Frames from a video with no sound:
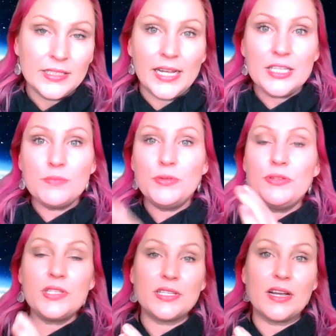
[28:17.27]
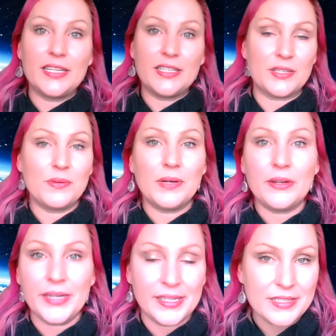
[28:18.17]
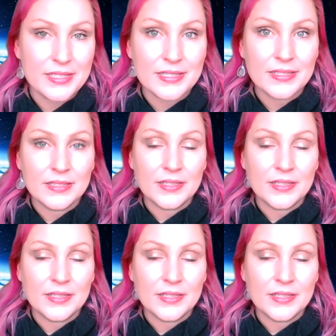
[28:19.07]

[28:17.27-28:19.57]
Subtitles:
Its moon sign is Aquarius.